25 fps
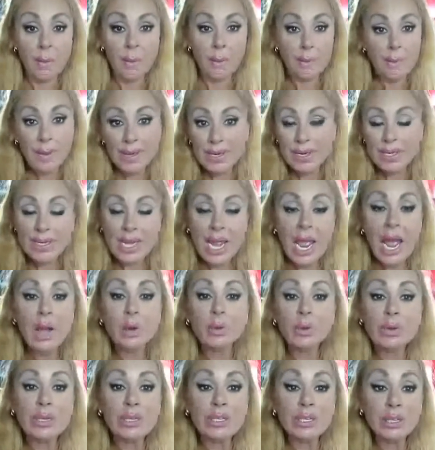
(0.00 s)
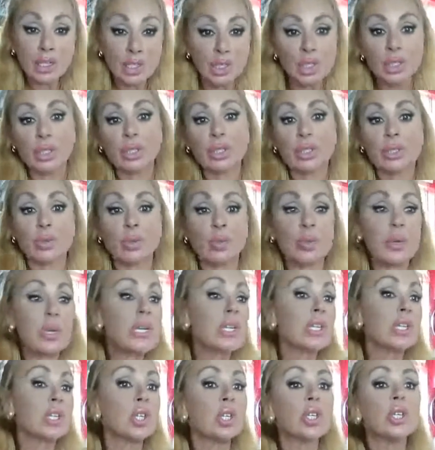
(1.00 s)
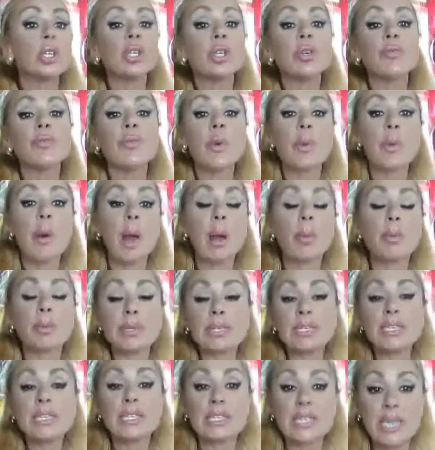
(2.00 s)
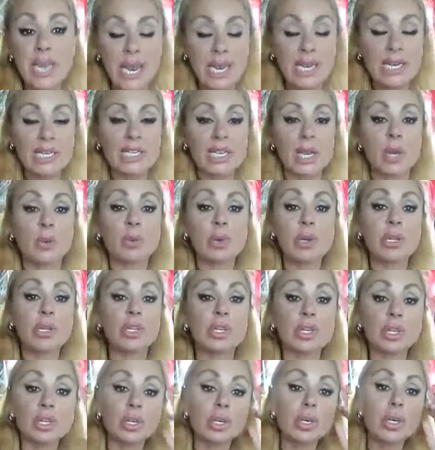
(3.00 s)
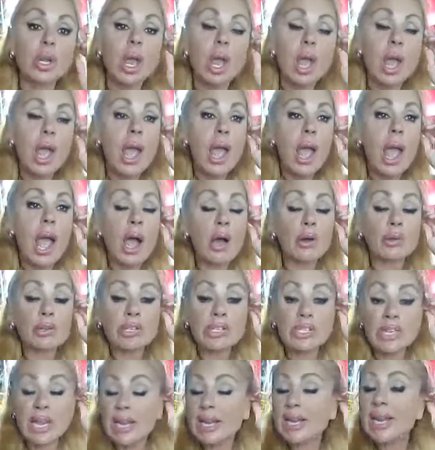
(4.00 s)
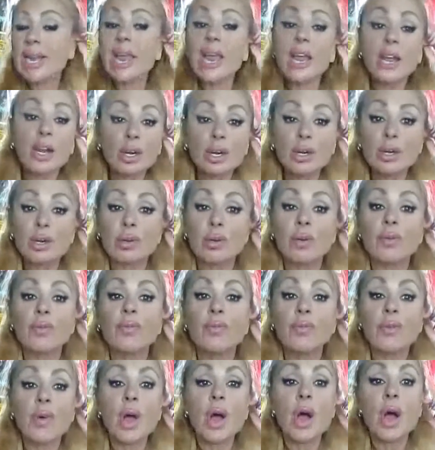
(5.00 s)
But now we learn. We learn from our mistakes, and we learn how to take care of